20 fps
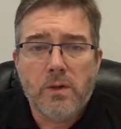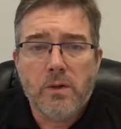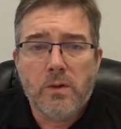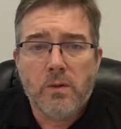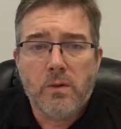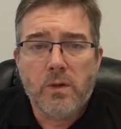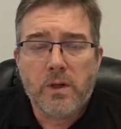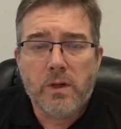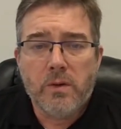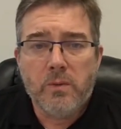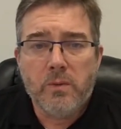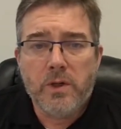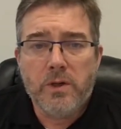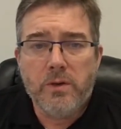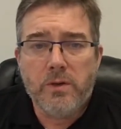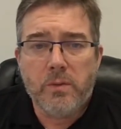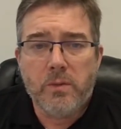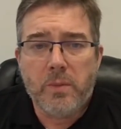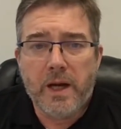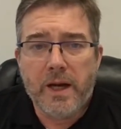What can we
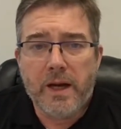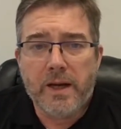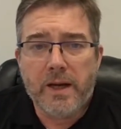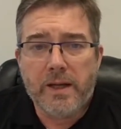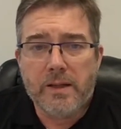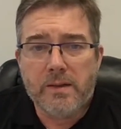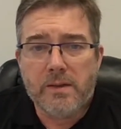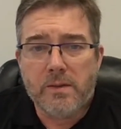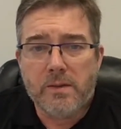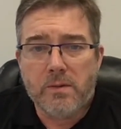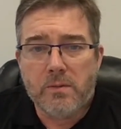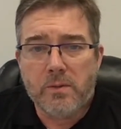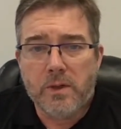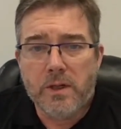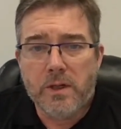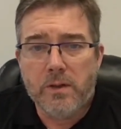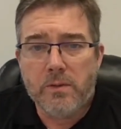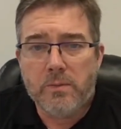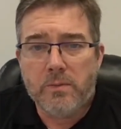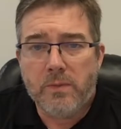do about it?
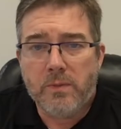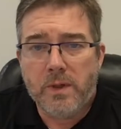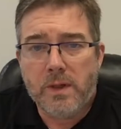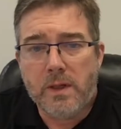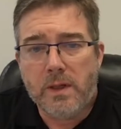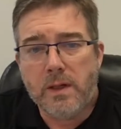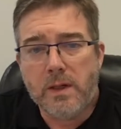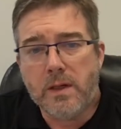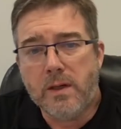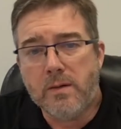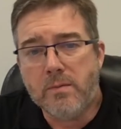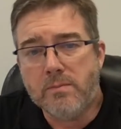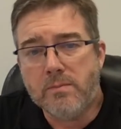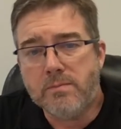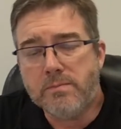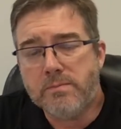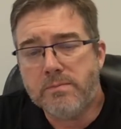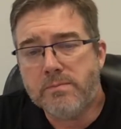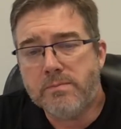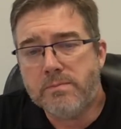Well,
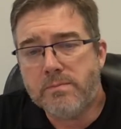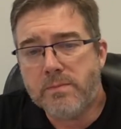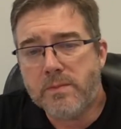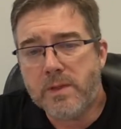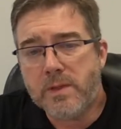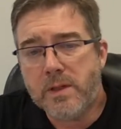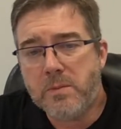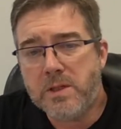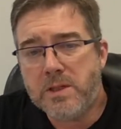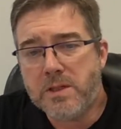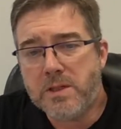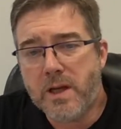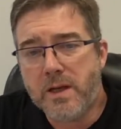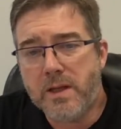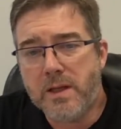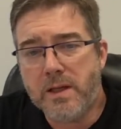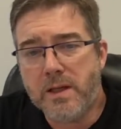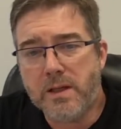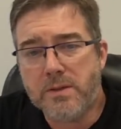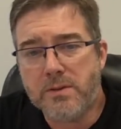let me say
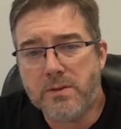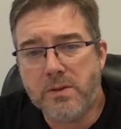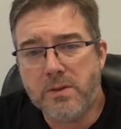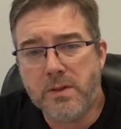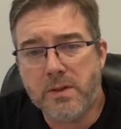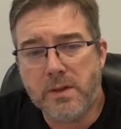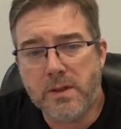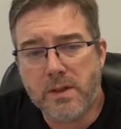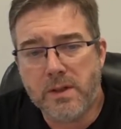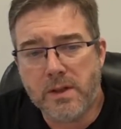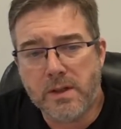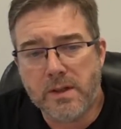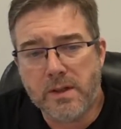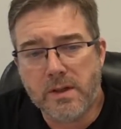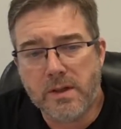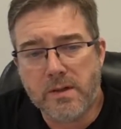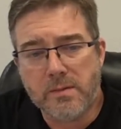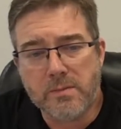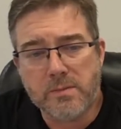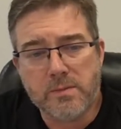this.
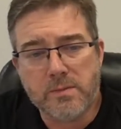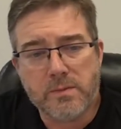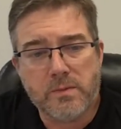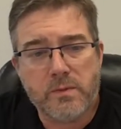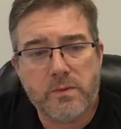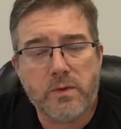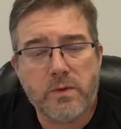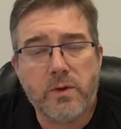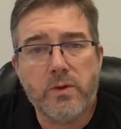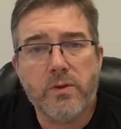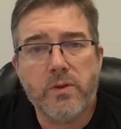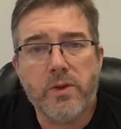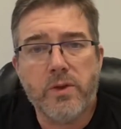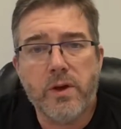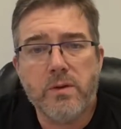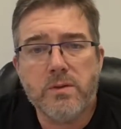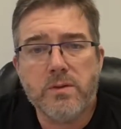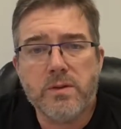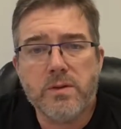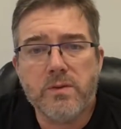For
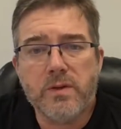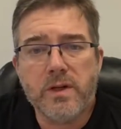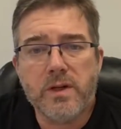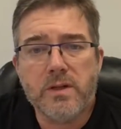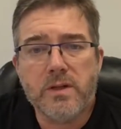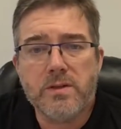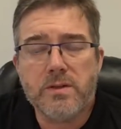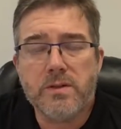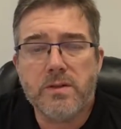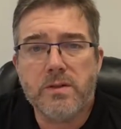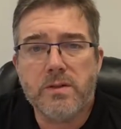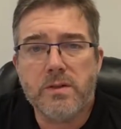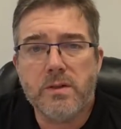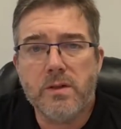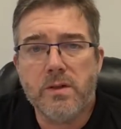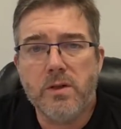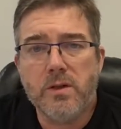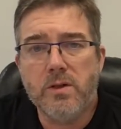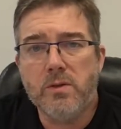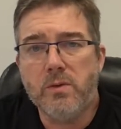those of us
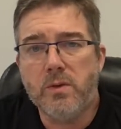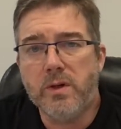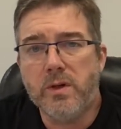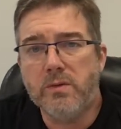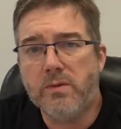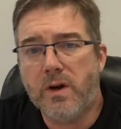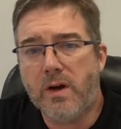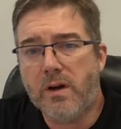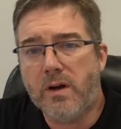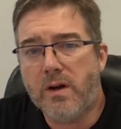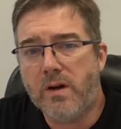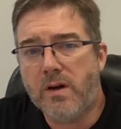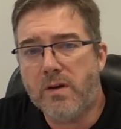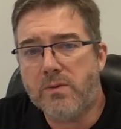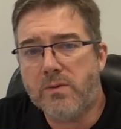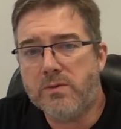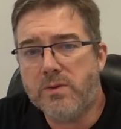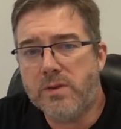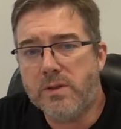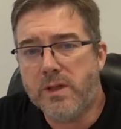who were
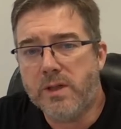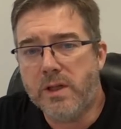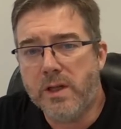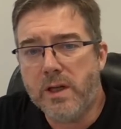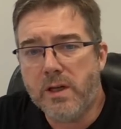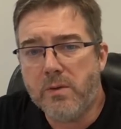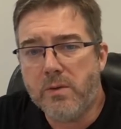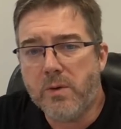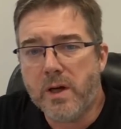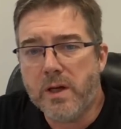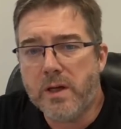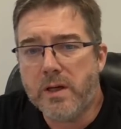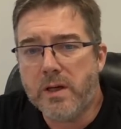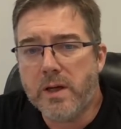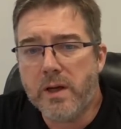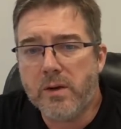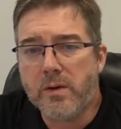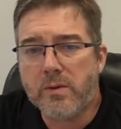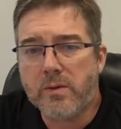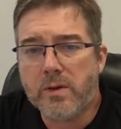involved in any way in
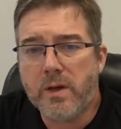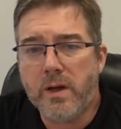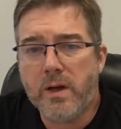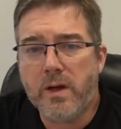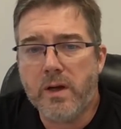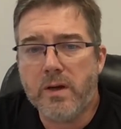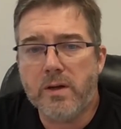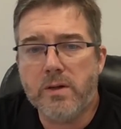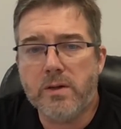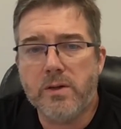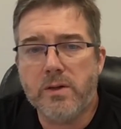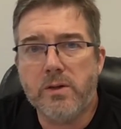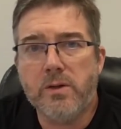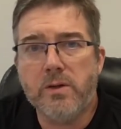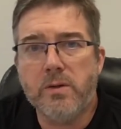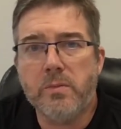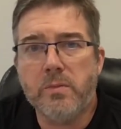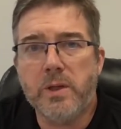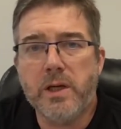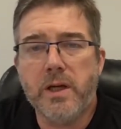healthcare during
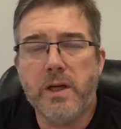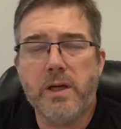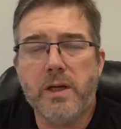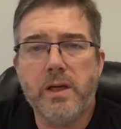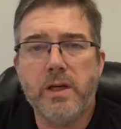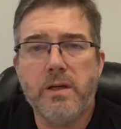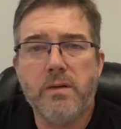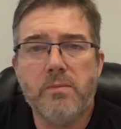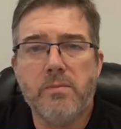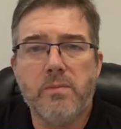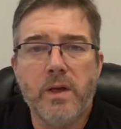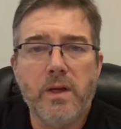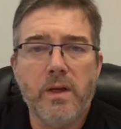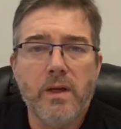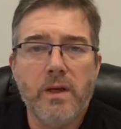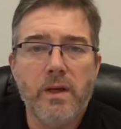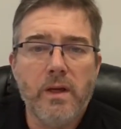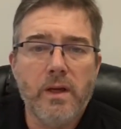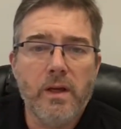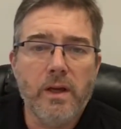the beginning
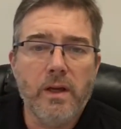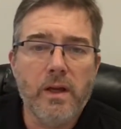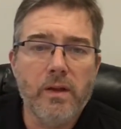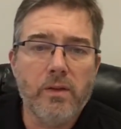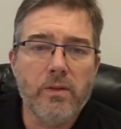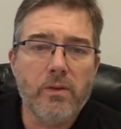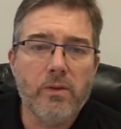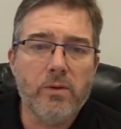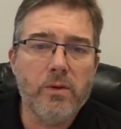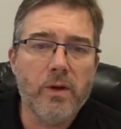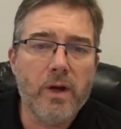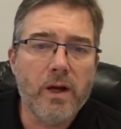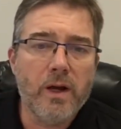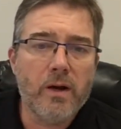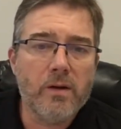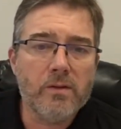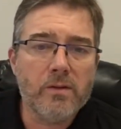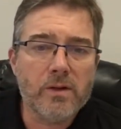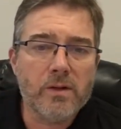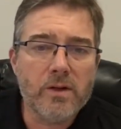and
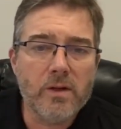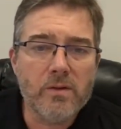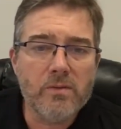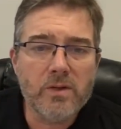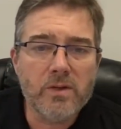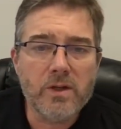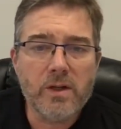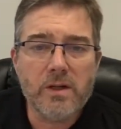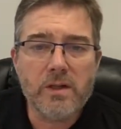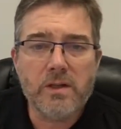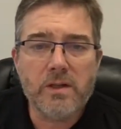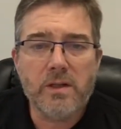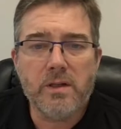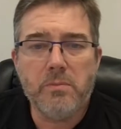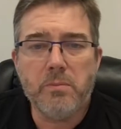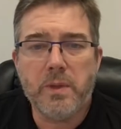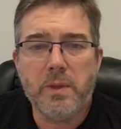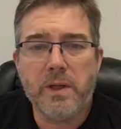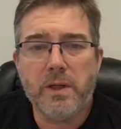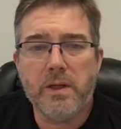throughout the
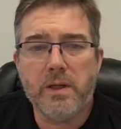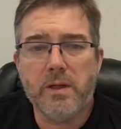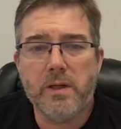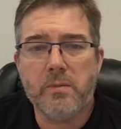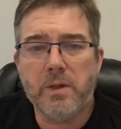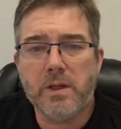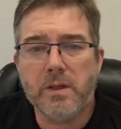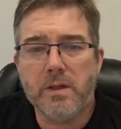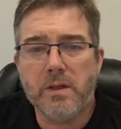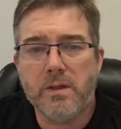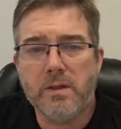COVID-19 pandemic,